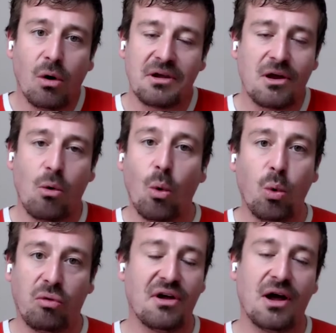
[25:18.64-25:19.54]
Or,
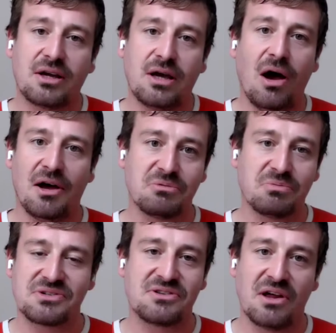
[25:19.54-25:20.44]
all that
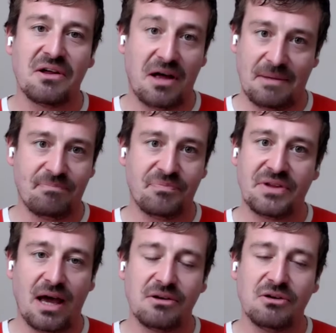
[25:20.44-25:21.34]
occurred was that
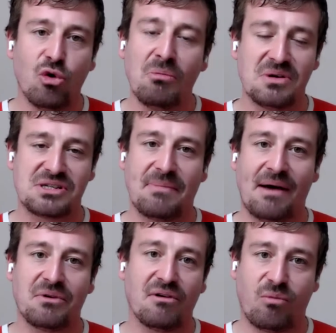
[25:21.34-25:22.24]
an enormous
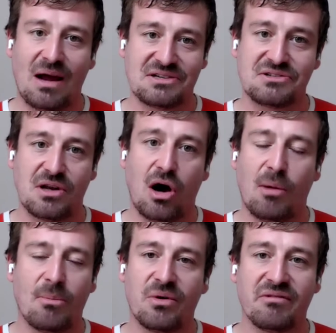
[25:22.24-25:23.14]
amount of Western
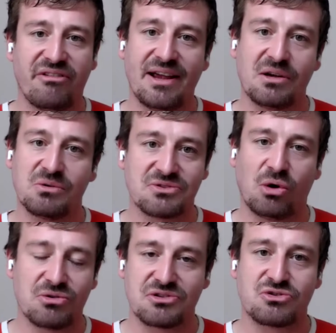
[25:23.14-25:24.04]
armor and vehicles
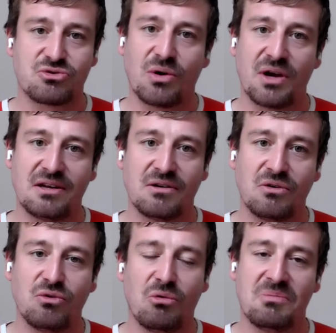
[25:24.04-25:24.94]
got destroyed, and
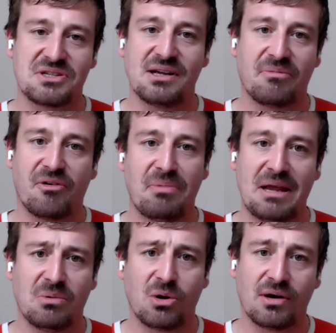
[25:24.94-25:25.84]
an enormous number of
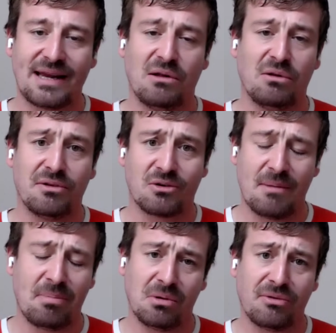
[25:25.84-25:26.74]
people got killed and
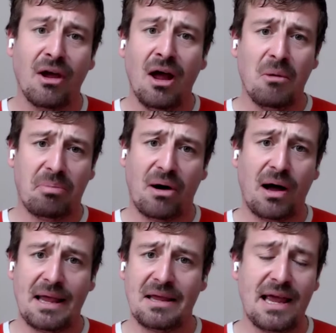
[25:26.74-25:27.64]
crippled
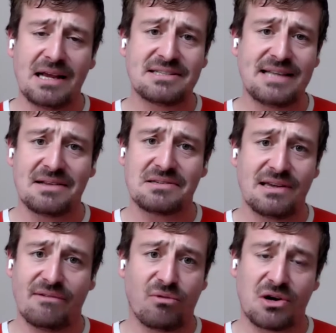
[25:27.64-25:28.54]
by
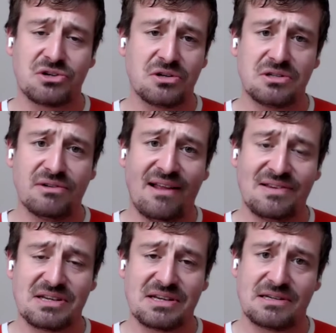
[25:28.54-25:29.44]
extensive Russian
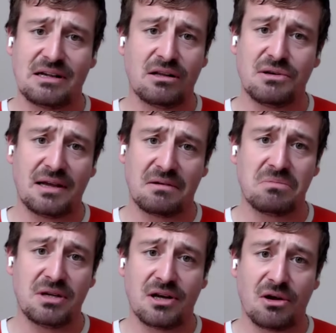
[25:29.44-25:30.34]
defenses,
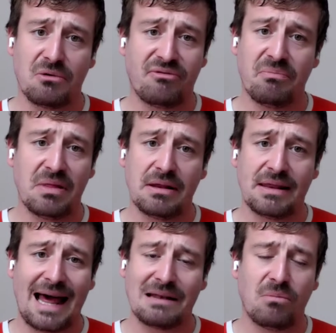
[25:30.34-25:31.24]
including,
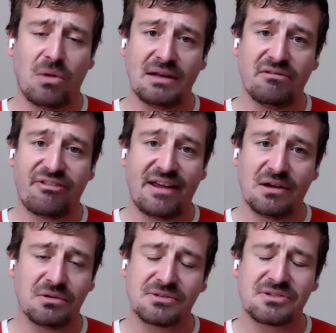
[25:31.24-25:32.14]
landmine
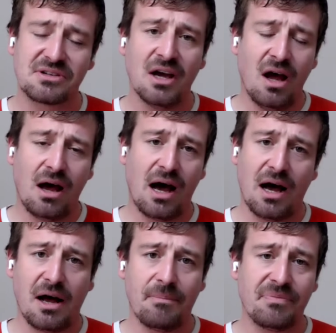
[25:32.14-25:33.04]
fields,
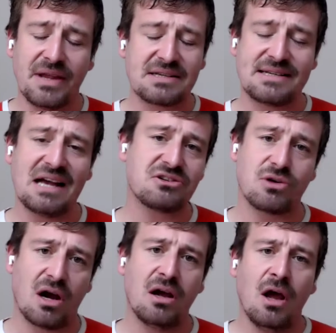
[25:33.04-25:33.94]

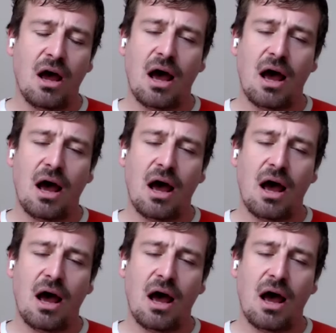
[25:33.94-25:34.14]
etc.